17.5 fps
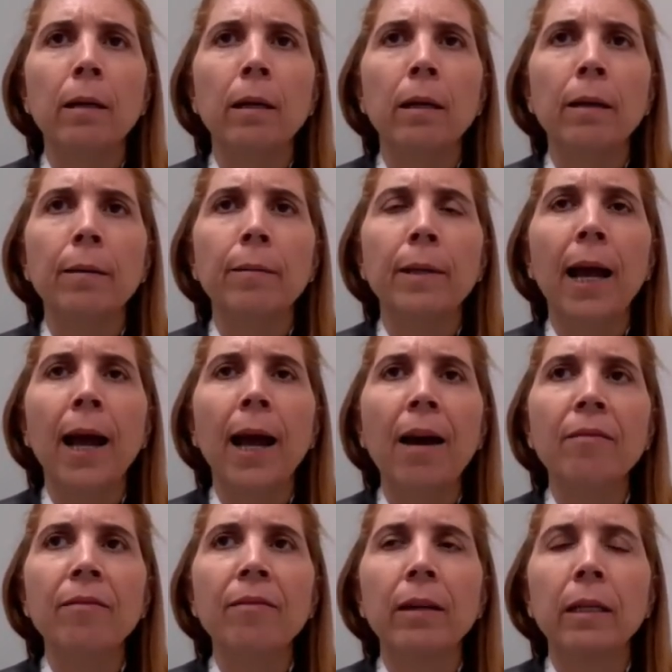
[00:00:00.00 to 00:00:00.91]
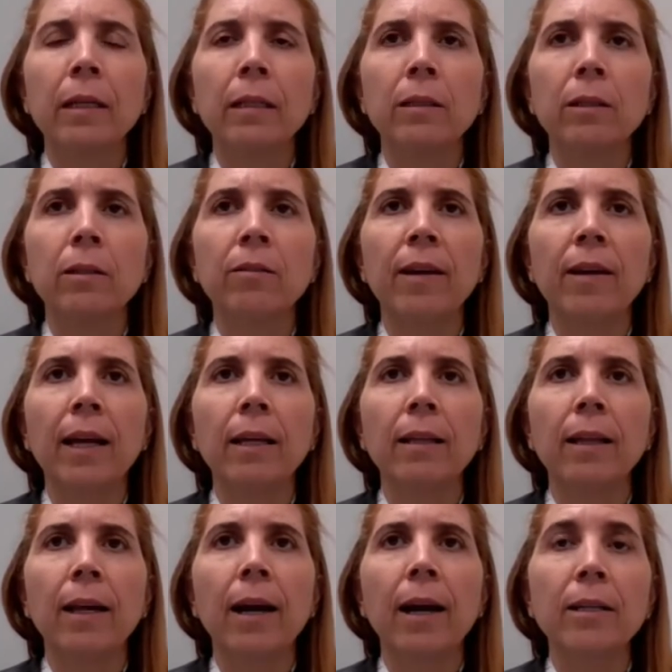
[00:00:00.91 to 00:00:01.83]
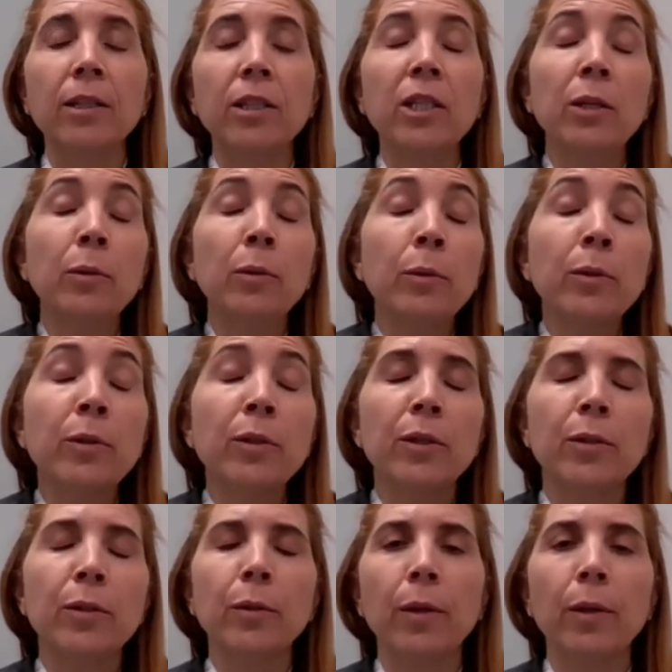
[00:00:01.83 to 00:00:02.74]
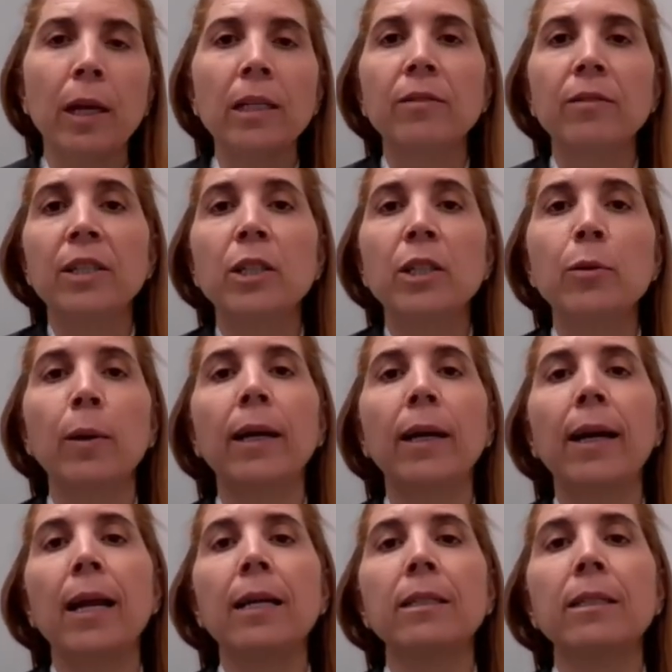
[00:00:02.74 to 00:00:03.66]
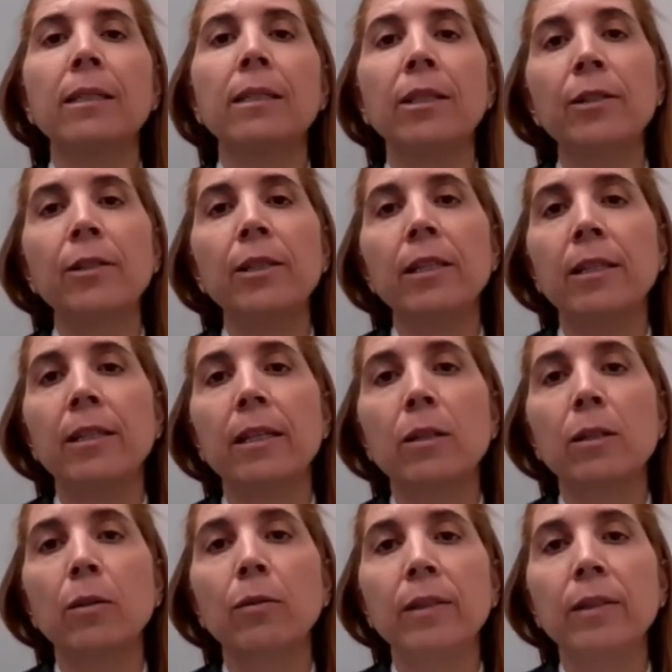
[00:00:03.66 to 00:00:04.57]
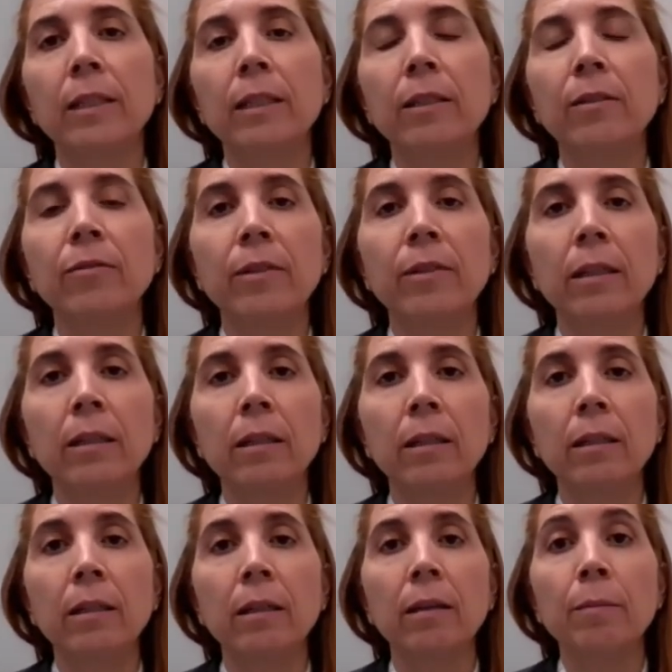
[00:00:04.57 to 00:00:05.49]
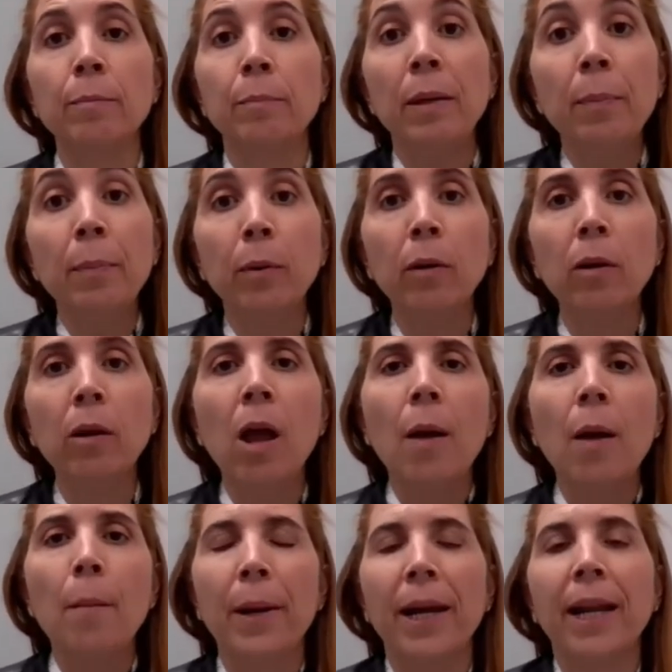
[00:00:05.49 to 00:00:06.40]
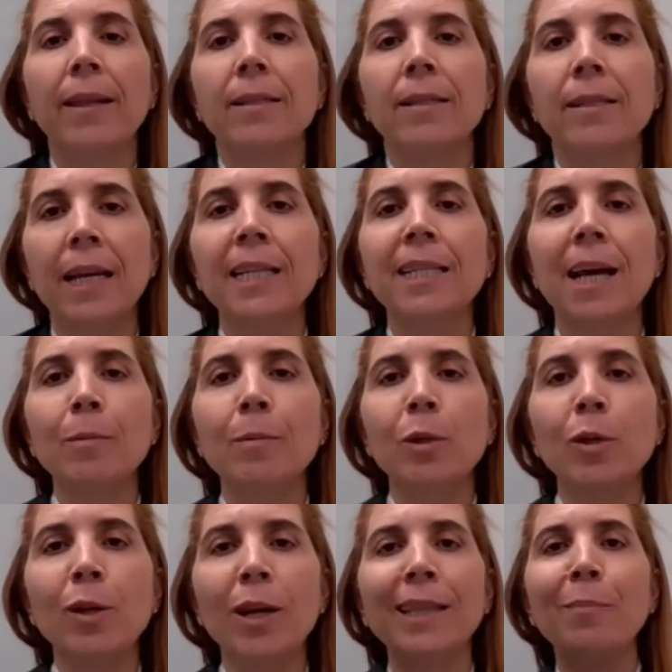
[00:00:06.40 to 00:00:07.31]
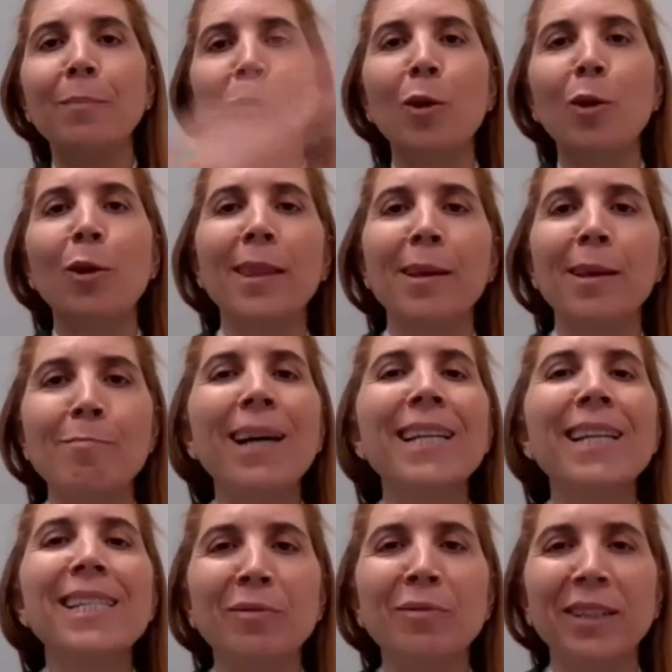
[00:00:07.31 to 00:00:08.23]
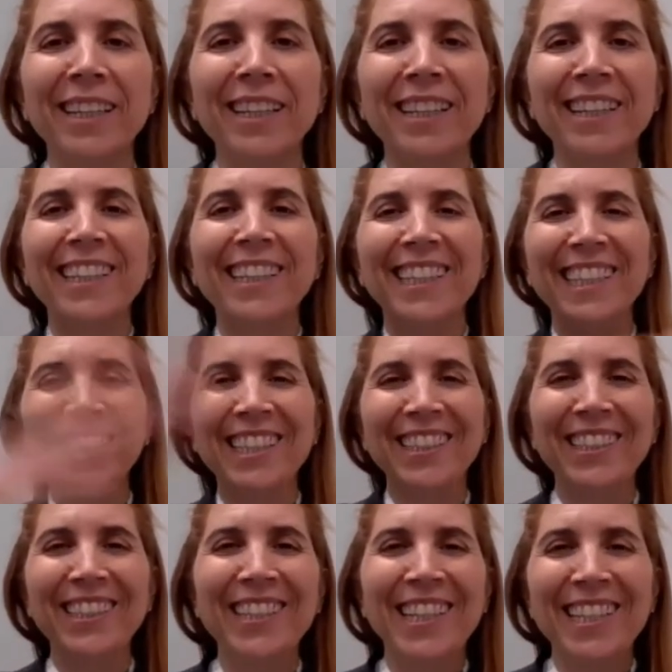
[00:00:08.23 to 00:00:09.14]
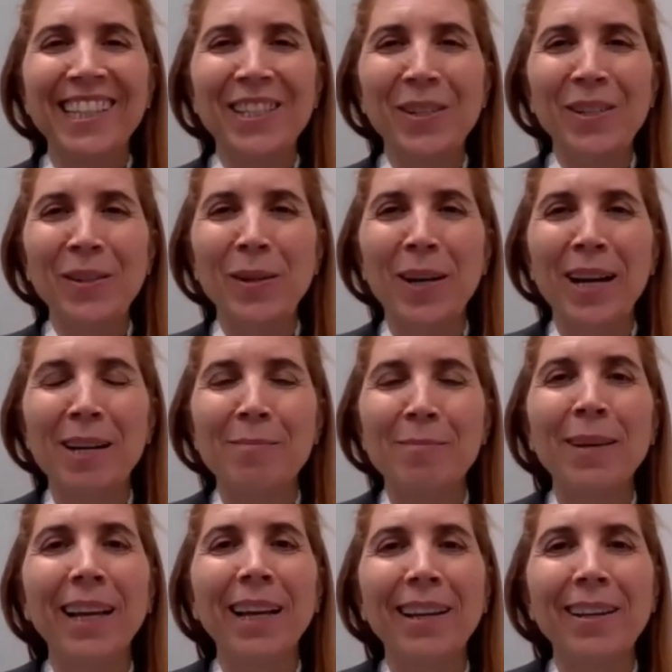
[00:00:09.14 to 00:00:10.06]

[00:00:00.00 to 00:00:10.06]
that have sort of like that are tuned to the individual characteristics of the different people, but at the same time you can deploy them massively, to millions.